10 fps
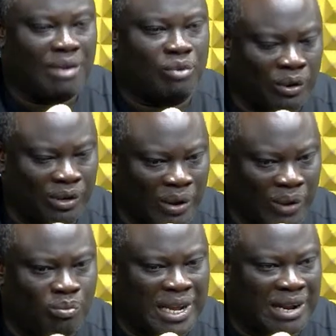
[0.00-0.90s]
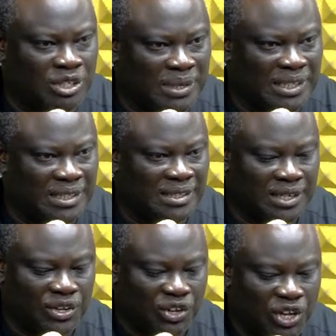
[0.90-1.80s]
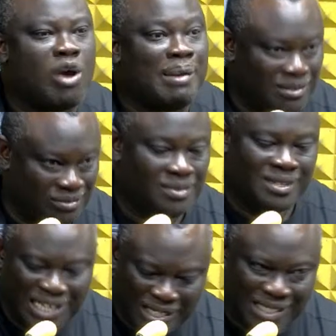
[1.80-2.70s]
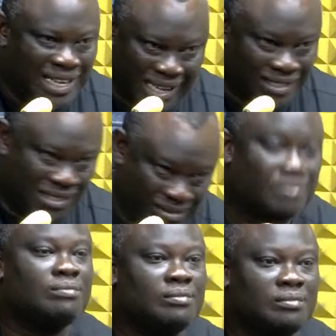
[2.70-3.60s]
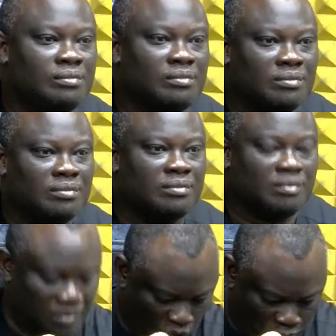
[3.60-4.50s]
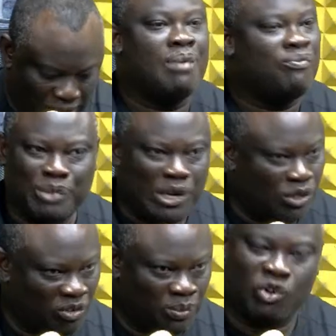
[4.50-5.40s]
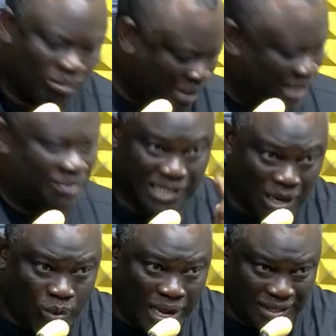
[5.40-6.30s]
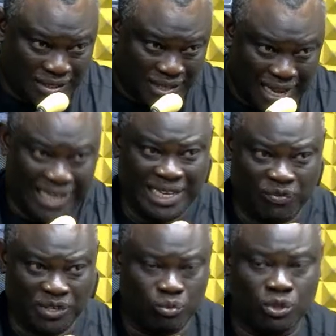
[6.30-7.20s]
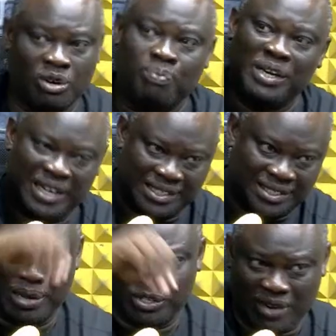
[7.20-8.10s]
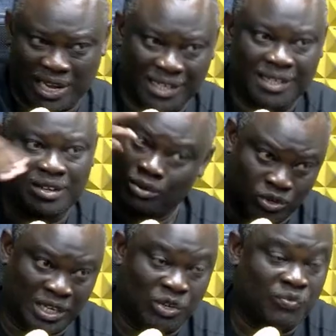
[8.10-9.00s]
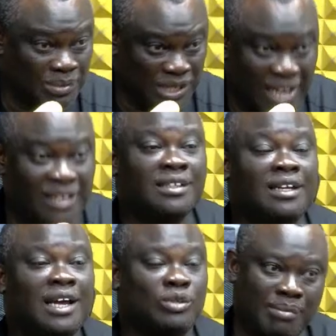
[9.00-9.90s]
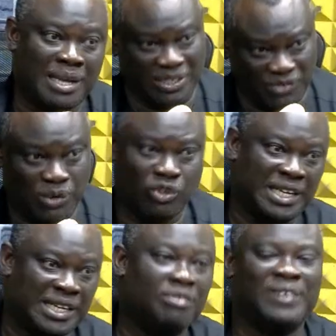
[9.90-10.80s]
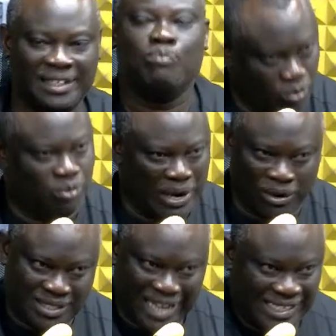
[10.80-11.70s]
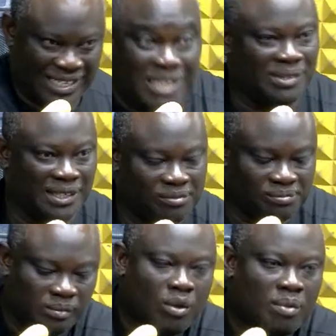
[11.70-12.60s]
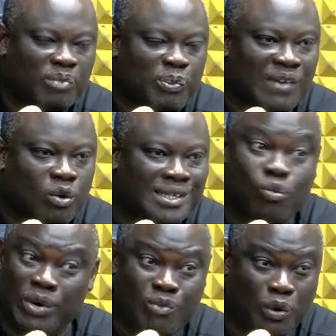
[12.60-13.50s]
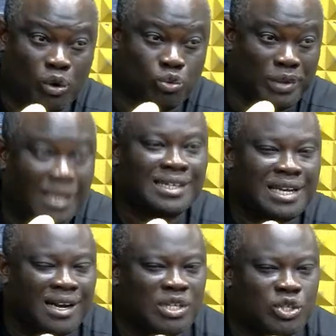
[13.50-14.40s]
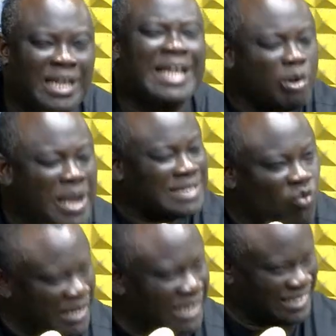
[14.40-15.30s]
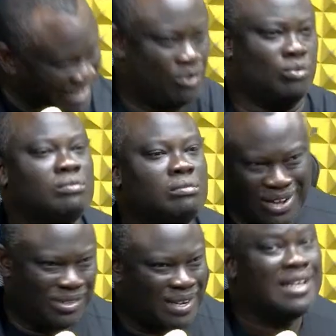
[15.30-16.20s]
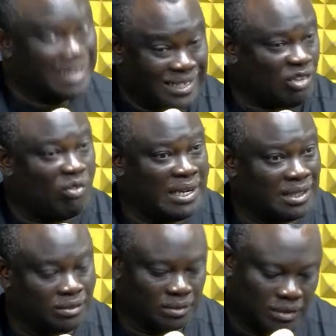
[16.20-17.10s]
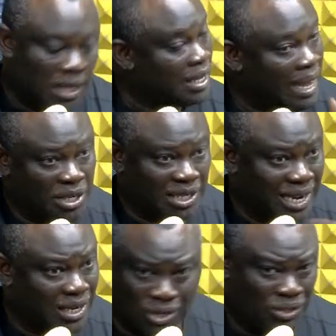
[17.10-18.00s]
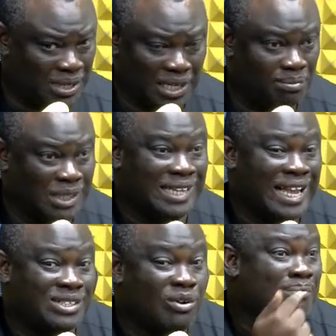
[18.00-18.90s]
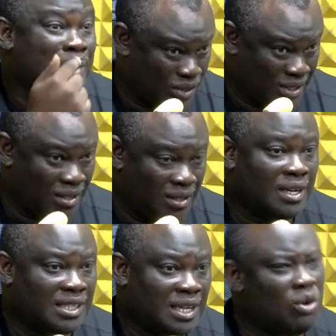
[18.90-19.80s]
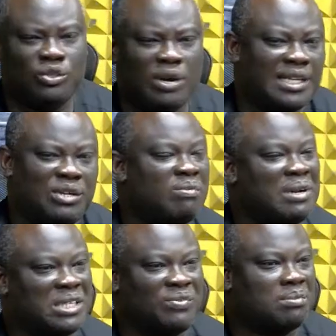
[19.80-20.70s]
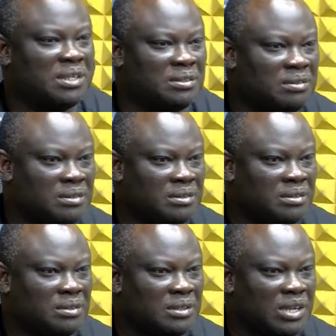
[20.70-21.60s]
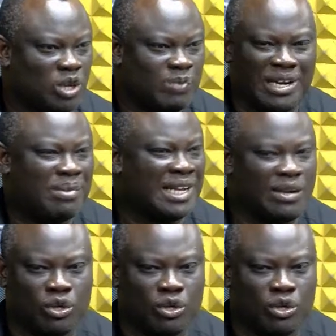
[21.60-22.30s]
to make an announcement. If you're back, leave the areas. Open it for millions of people and live. Same way, idea for visual drop effects of Gaza. Those are the for Donisha. And traders at least want to break down. But no, we're not either fixing it. Push your quest. We think about 2 weeks. They can't a proper state of emergency now. It's a state of emergency. I'm not saying the government starting them, but it's ordinary talk. They didn't turn to the army. He was prepared matter. There